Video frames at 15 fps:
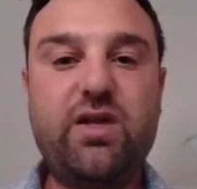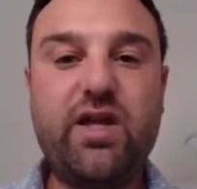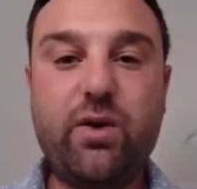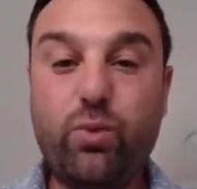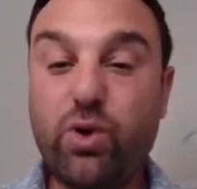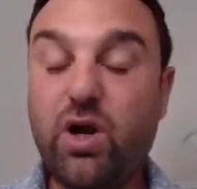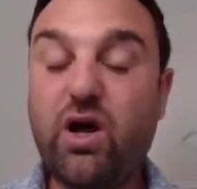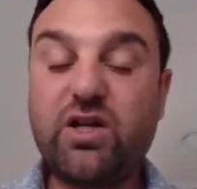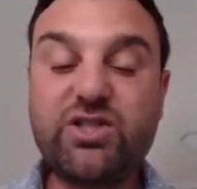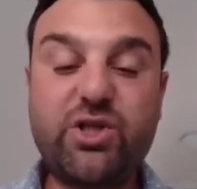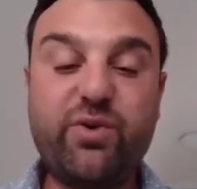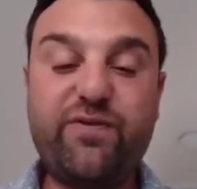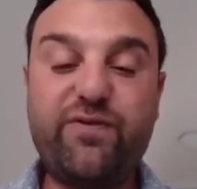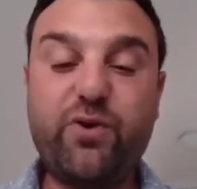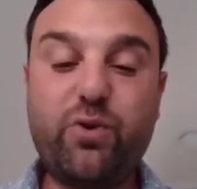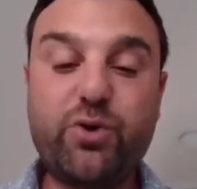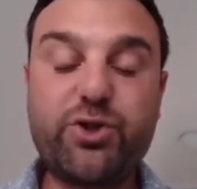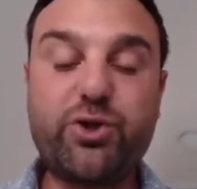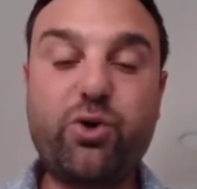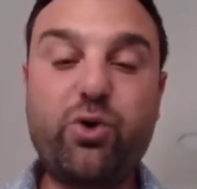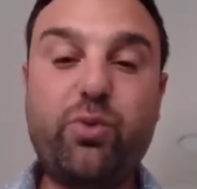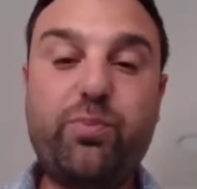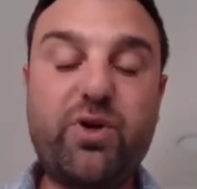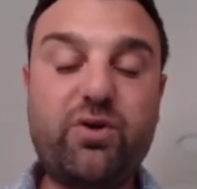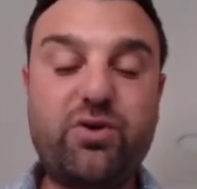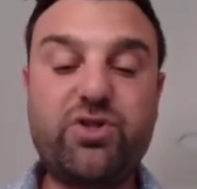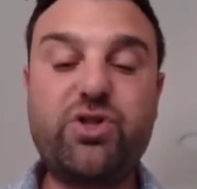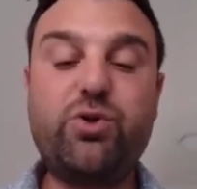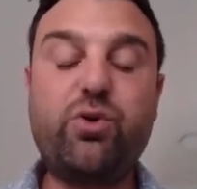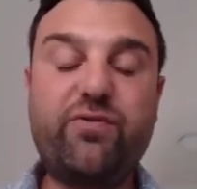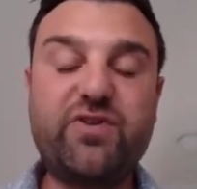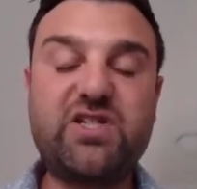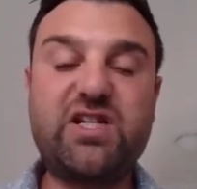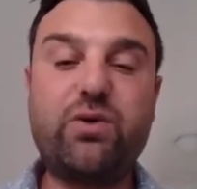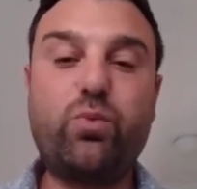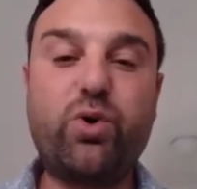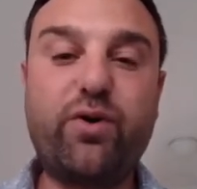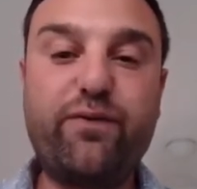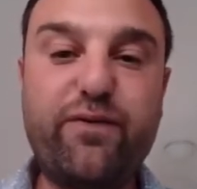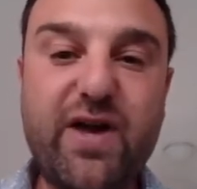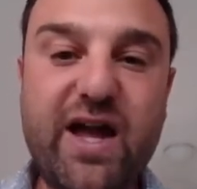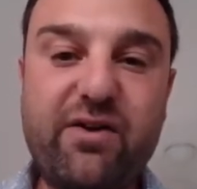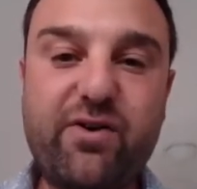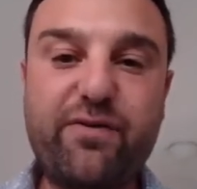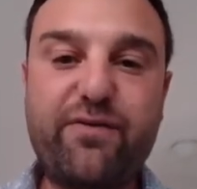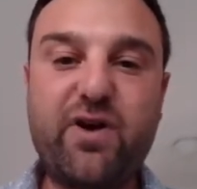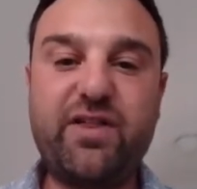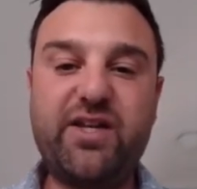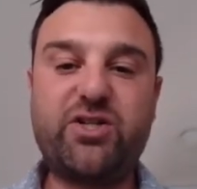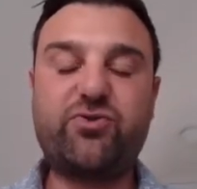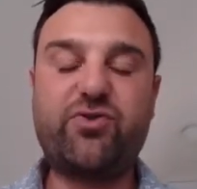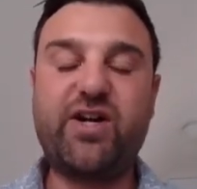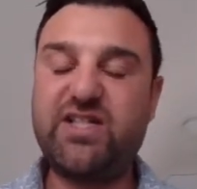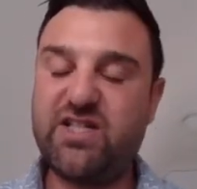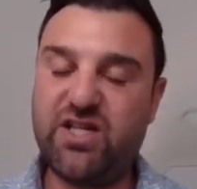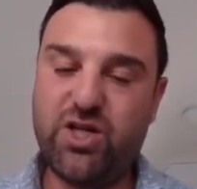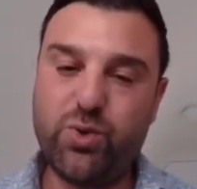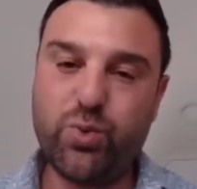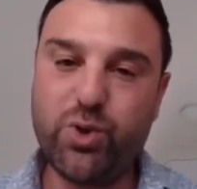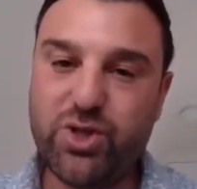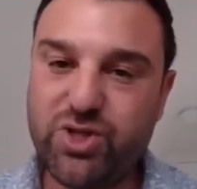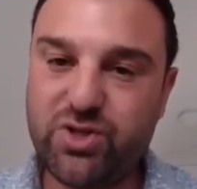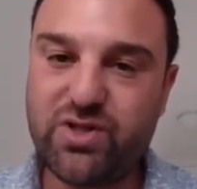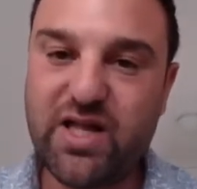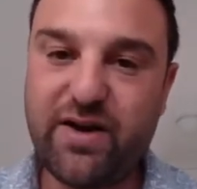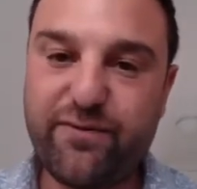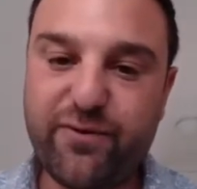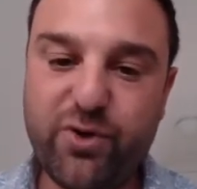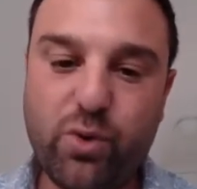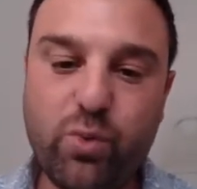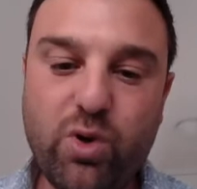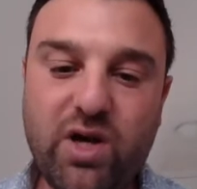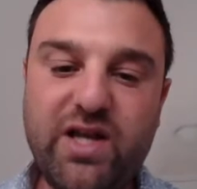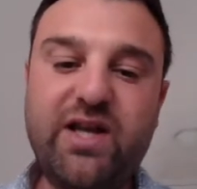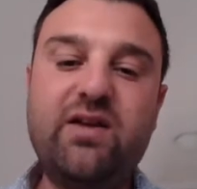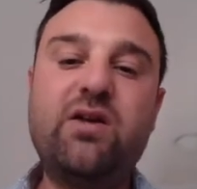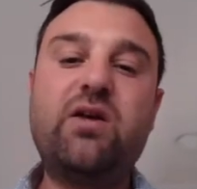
It will ask you if you're sure, because you obviously want to verify the address, and you would do that for your wallet.